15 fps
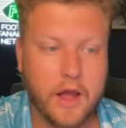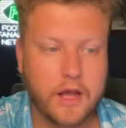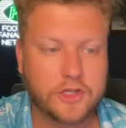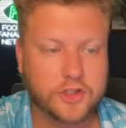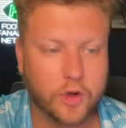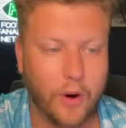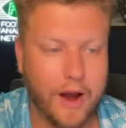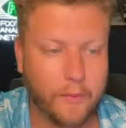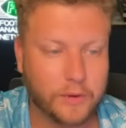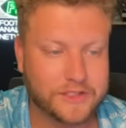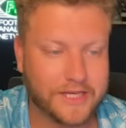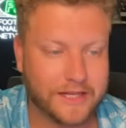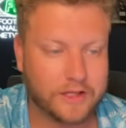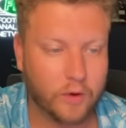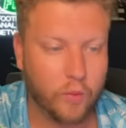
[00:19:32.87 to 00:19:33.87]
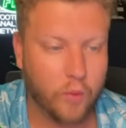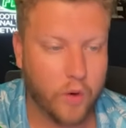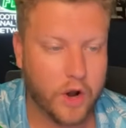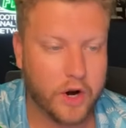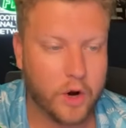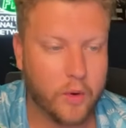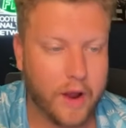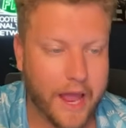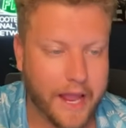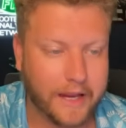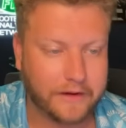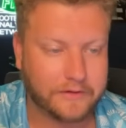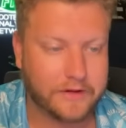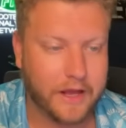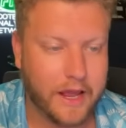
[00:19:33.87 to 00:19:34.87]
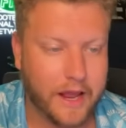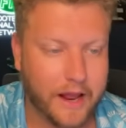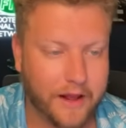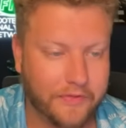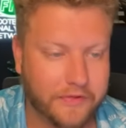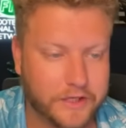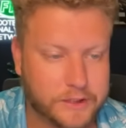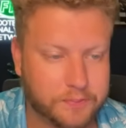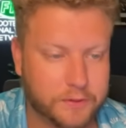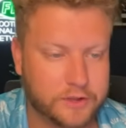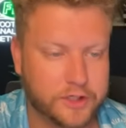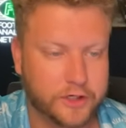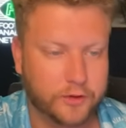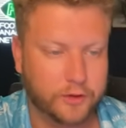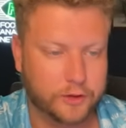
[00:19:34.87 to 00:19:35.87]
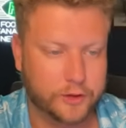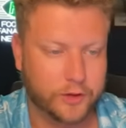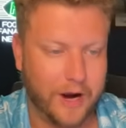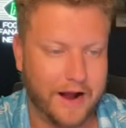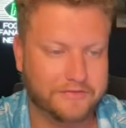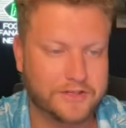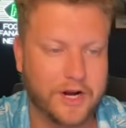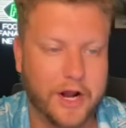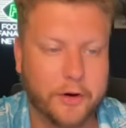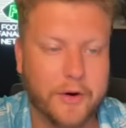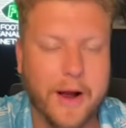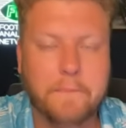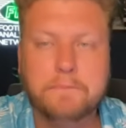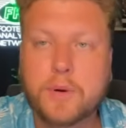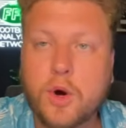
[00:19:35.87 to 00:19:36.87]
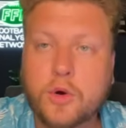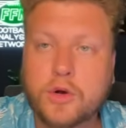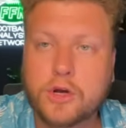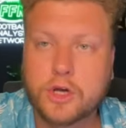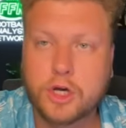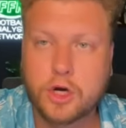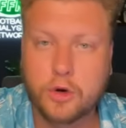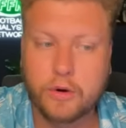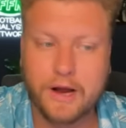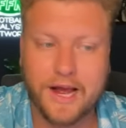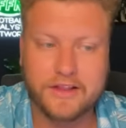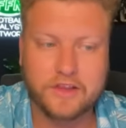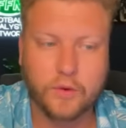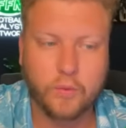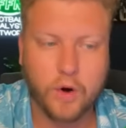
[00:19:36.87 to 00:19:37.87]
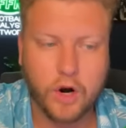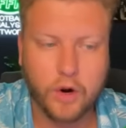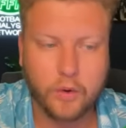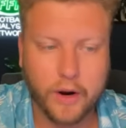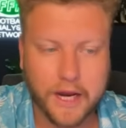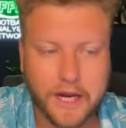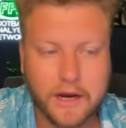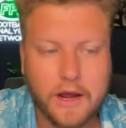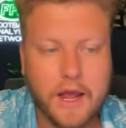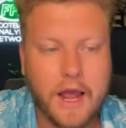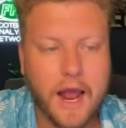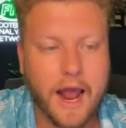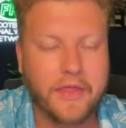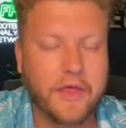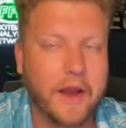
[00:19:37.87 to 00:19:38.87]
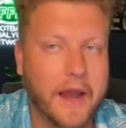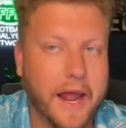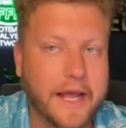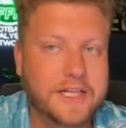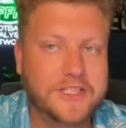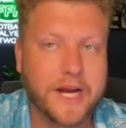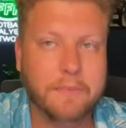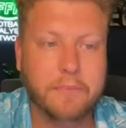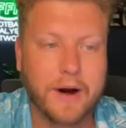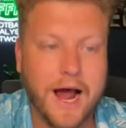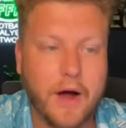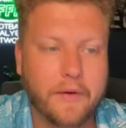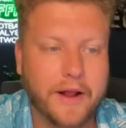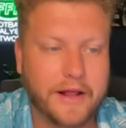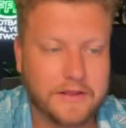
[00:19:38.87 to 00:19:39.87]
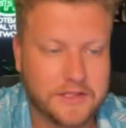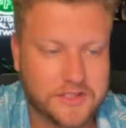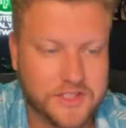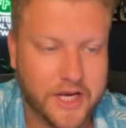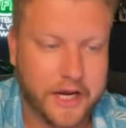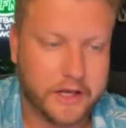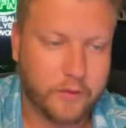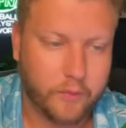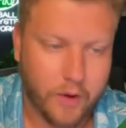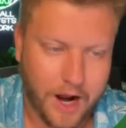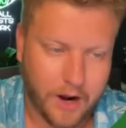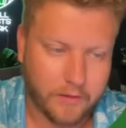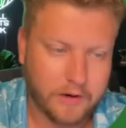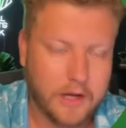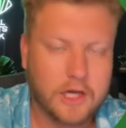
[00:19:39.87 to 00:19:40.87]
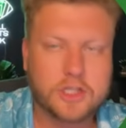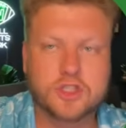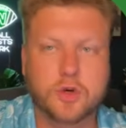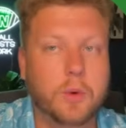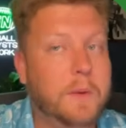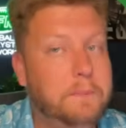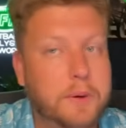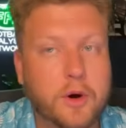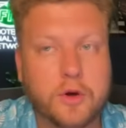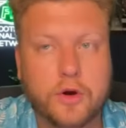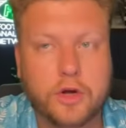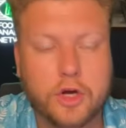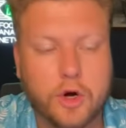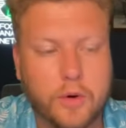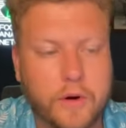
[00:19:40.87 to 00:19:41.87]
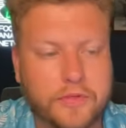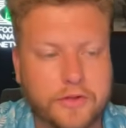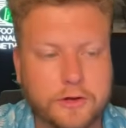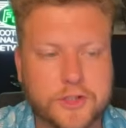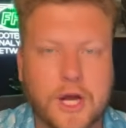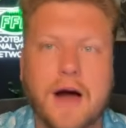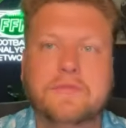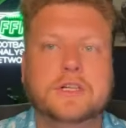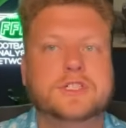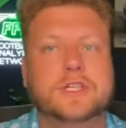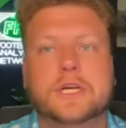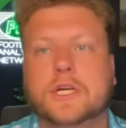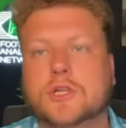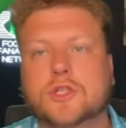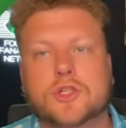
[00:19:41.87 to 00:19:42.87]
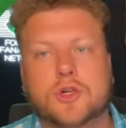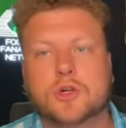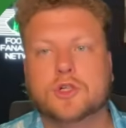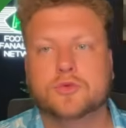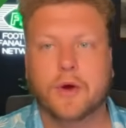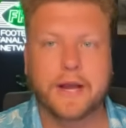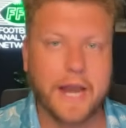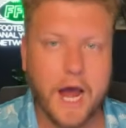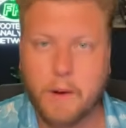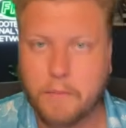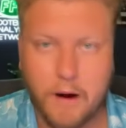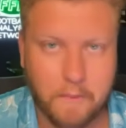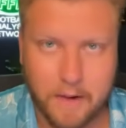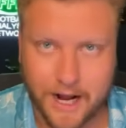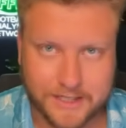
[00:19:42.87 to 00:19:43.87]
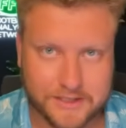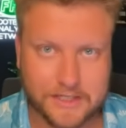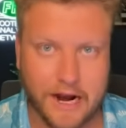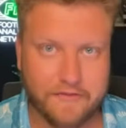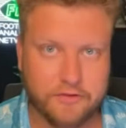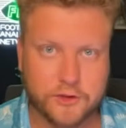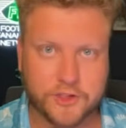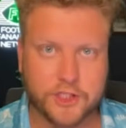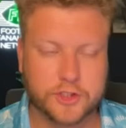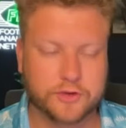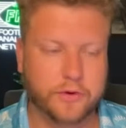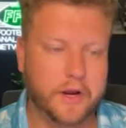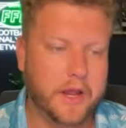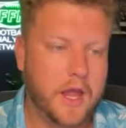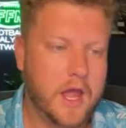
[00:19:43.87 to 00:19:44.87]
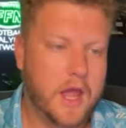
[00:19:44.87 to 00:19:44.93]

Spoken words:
So I was at the 108 in this particular draft, and I grabbed Puka Nacua at the 108, and then A.J. Brown in the second round. So with Puka Nacua, there's obviously concerns right now about Matt Stafford's injury.